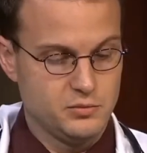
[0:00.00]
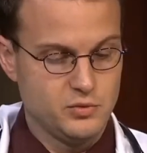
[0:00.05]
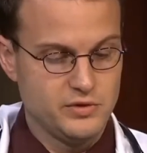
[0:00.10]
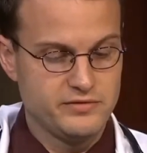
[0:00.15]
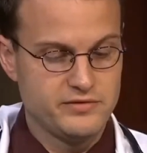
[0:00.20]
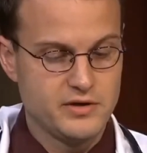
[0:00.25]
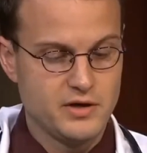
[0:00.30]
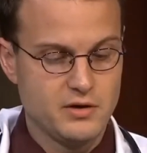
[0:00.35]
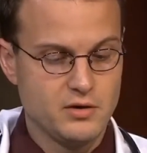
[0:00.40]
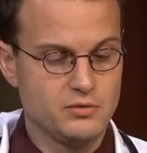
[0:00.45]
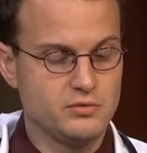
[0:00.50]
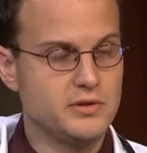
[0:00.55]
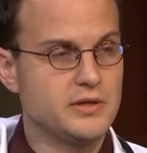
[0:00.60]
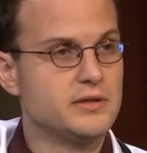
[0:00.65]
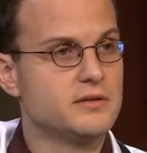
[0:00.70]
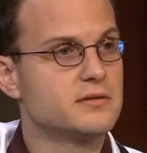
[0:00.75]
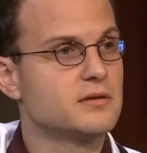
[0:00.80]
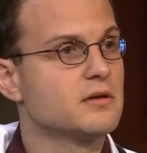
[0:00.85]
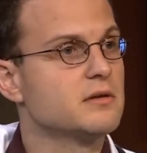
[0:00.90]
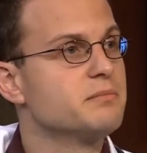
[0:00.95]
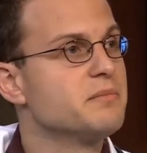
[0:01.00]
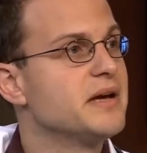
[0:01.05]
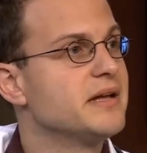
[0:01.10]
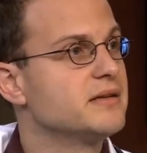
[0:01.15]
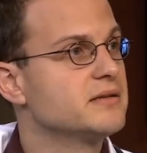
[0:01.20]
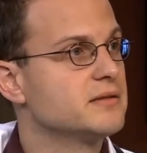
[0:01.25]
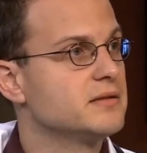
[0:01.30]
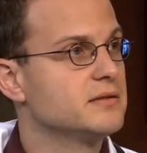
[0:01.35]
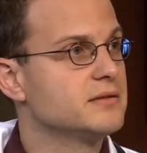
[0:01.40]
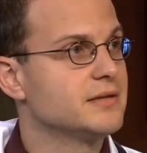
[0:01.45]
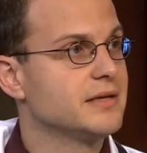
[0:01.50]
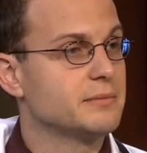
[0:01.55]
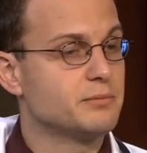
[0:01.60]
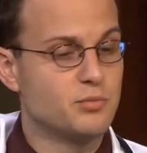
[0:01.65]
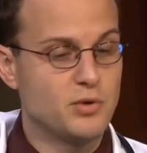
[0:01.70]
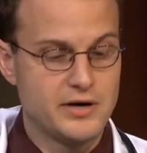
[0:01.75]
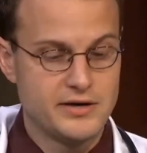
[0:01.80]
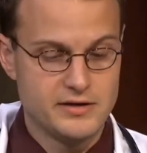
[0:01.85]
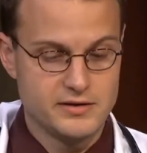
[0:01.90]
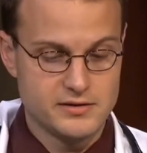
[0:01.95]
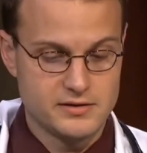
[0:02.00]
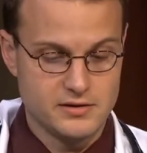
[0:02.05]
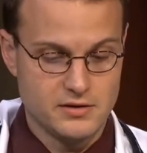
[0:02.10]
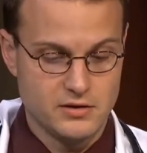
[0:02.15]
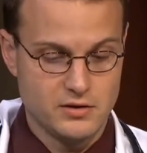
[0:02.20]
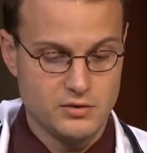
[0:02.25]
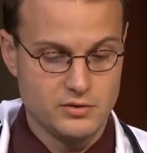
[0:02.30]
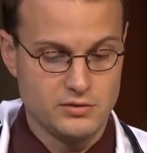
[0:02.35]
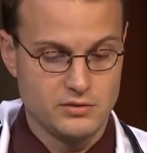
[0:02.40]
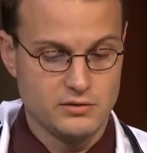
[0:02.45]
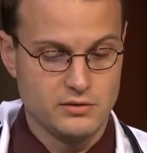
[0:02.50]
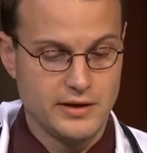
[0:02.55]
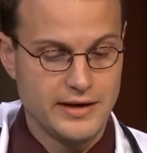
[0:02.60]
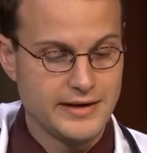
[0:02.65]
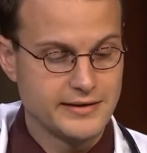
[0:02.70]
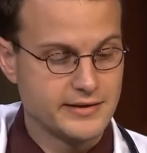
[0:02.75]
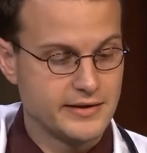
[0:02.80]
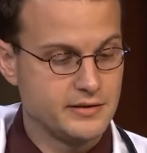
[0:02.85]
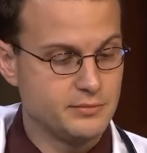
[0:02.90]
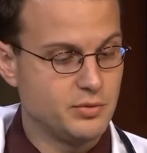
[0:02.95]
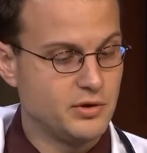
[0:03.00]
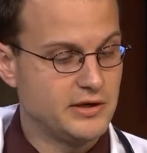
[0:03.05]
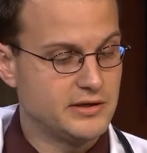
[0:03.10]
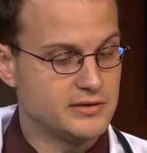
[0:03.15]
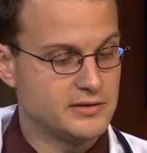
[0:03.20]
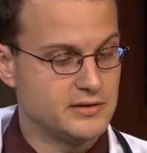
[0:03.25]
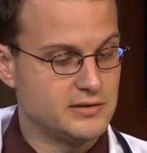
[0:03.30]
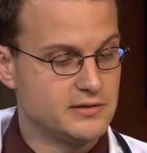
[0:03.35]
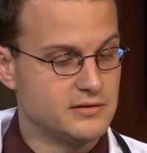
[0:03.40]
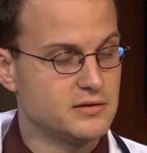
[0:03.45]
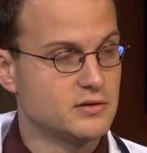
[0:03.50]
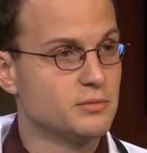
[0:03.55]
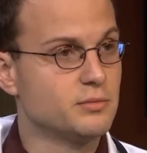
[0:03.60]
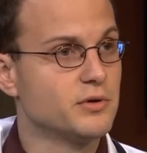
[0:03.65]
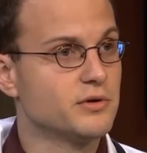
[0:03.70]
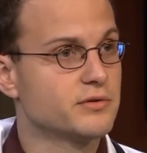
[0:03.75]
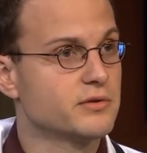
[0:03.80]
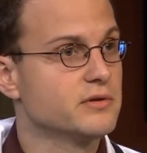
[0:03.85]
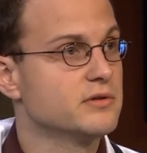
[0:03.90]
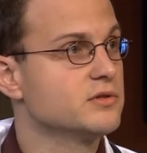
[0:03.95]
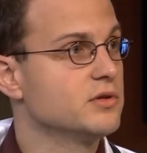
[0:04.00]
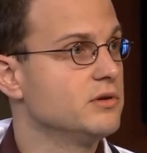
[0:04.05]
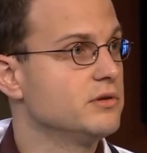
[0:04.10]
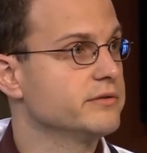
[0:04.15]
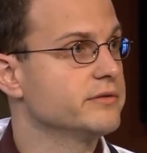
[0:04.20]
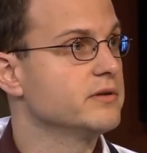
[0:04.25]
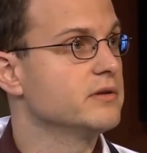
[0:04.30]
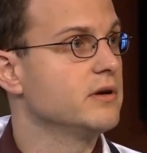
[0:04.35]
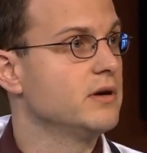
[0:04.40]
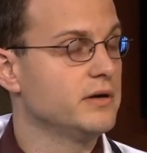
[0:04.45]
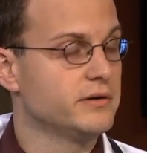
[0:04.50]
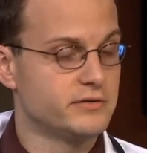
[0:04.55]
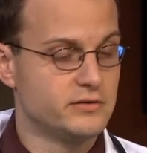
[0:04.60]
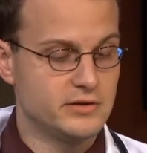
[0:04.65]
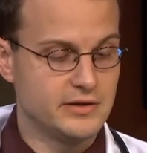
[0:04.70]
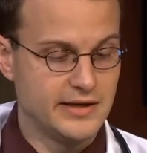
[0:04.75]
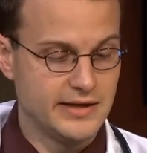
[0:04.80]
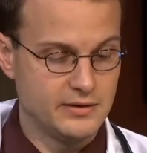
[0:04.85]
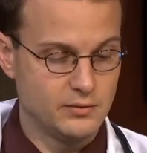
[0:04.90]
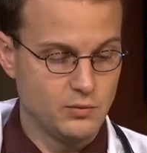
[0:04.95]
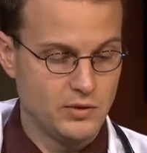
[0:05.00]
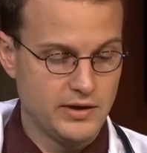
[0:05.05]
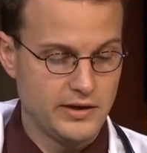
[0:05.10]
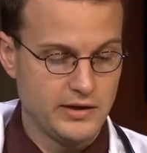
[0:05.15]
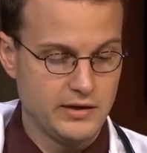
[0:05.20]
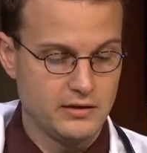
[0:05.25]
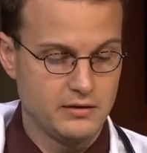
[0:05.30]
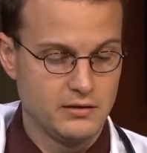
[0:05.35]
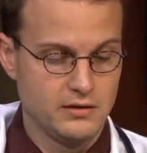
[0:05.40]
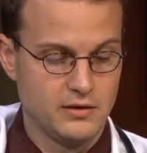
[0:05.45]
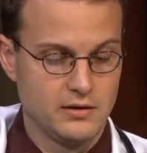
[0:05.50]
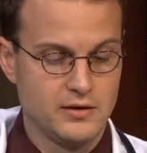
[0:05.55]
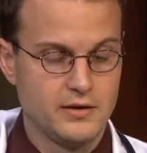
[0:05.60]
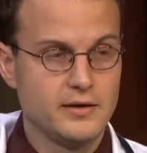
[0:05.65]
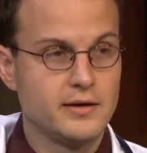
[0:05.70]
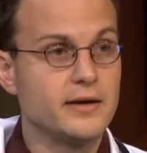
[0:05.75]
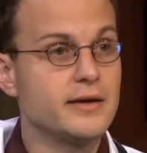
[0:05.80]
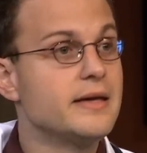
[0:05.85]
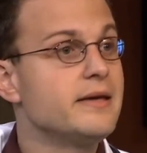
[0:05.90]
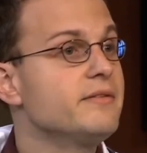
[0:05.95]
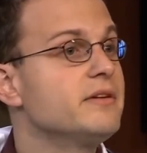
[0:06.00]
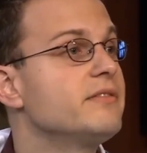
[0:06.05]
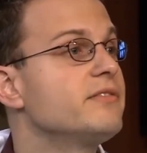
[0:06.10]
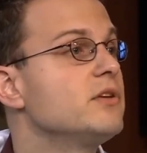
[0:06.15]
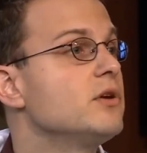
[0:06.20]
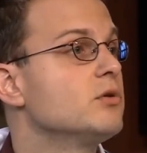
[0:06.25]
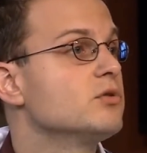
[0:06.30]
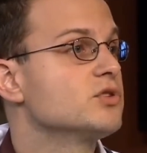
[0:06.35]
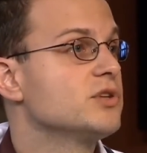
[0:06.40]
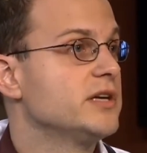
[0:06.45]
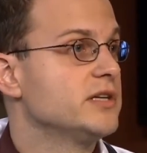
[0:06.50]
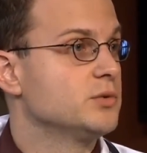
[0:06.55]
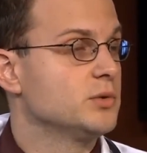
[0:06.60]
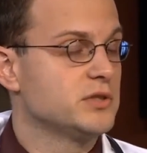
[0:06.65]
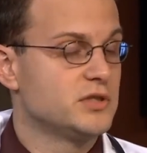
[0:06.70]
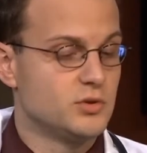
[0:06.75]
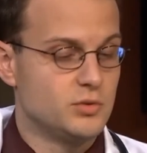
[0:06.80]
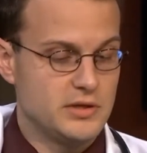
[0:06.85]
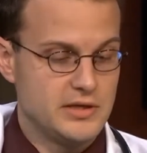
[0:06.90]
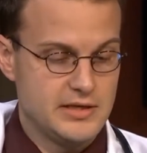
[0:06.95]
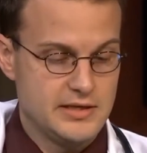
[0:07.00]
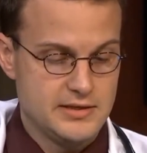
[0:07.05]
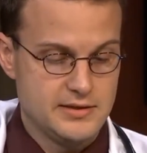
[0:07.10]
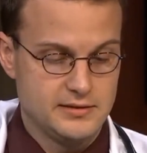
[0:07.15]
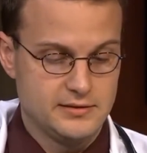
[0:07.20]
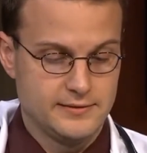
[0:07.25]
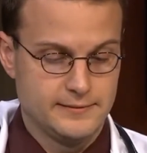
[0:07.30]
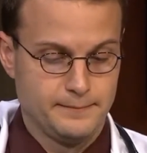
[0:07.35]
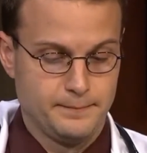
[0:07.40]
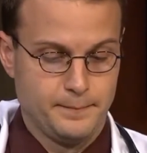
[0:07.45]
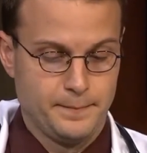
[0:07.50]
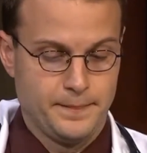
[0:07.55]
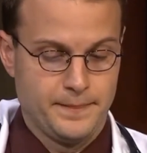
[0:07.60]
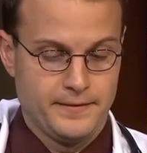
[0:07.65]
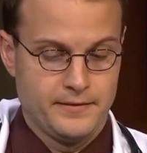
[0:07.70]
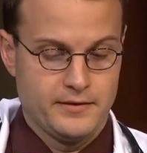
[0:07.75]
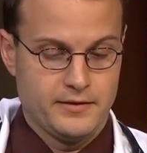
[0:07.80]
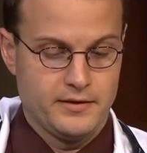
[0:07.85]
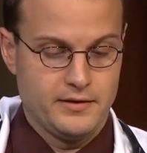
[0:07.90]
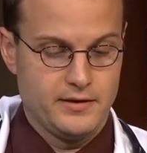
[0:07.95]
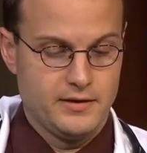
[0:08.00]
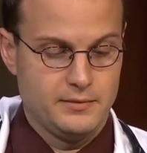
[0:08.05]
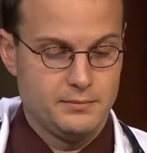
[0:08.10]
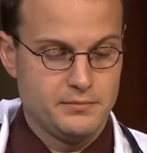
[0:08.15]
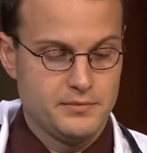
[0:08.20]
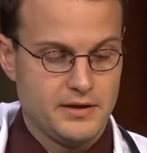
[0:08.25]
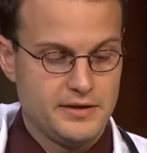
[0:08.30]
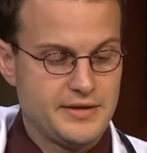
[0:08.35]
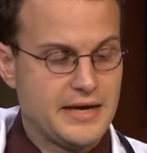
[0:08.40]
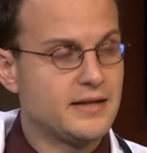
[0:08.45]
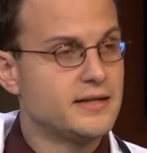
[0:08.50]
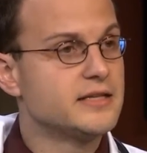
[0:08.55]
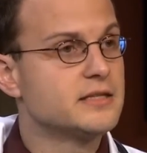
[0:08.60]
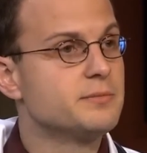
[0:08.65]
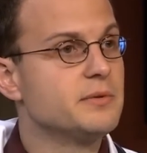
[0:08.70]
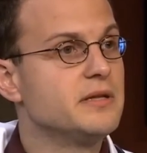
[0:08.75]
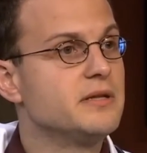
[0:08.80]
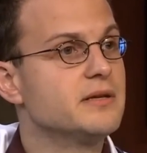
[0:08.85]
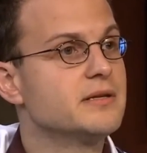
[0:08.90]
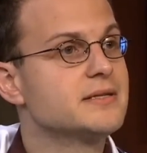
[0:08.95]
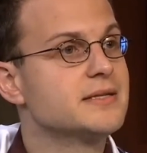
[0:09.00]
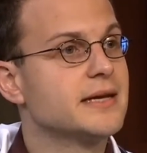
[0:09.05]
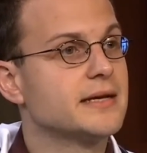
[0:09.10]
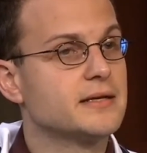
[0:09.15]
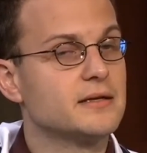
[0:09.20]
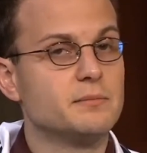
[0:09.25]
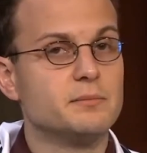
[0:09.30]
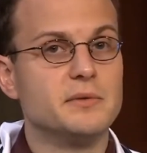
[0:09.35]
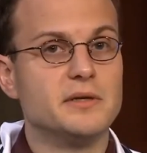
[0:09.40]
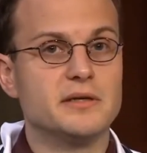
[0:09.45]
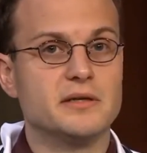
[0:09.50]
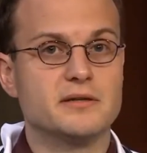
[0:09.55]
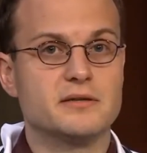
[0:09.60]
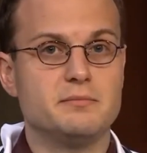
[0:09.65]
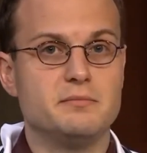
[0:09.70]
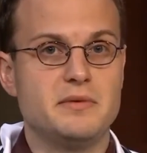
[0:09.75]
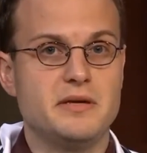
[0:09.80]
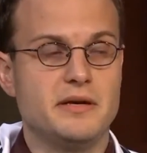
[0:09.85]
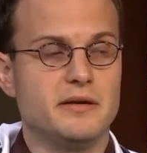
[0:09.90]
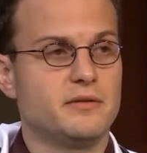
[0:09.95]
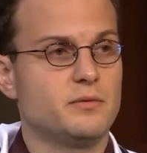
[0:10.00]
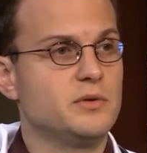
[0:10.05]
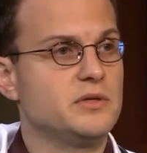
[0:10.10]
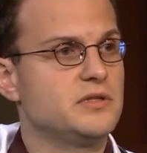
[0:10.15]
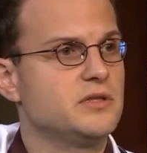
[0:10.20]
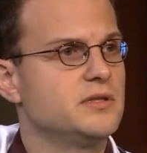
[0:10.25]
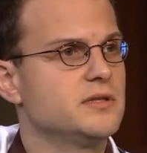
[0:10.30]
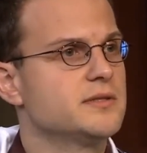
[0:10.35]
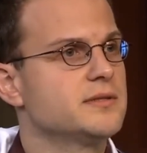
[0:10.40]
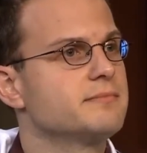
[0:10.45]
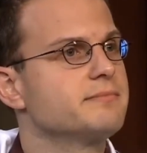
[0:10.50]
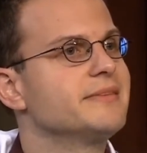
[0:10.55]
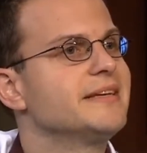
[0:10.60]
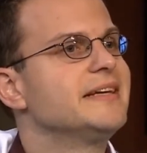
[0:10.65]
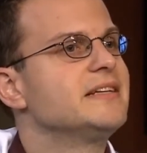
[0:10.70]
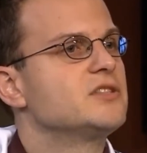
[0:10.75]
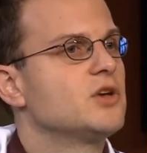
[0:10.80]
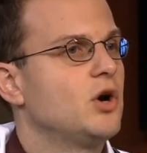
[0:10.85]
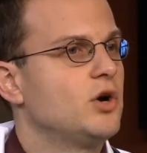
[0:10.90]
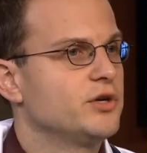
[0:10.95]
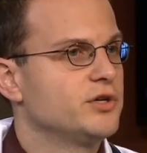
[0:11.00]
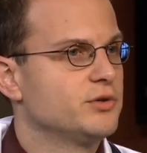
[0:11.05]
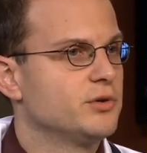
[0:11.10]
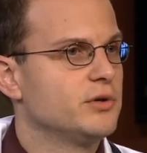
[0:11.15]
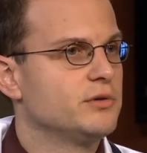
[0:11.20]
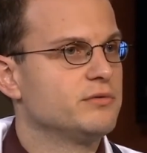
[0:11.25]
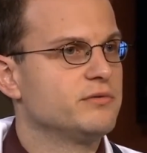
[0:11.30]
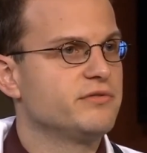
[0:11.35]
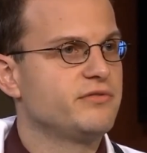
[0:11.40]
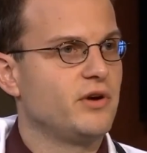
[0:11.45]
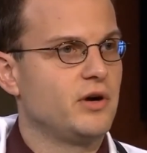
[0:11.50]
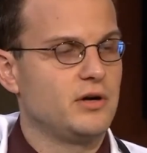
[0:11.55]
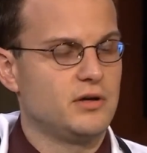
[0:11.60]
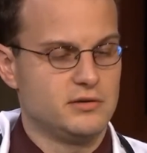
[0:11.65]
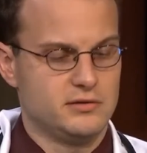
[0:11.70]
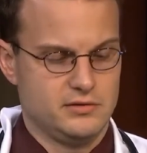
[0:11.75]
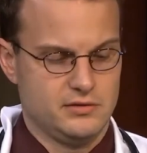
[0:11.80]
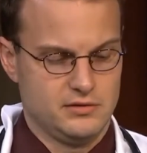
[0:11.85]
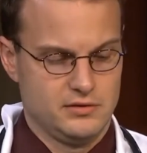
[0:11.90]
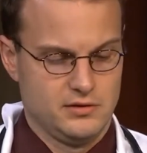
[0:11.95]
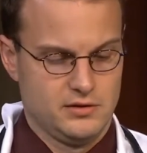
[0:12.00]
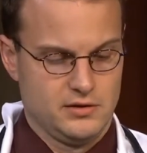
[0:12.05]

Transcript: We've known that certain medicines like prednisone or antidepressants or birth controls can cause you to gain weight, even if you don't change what you eat. And that leads me to the second biggest myth, which is it's all your own fault.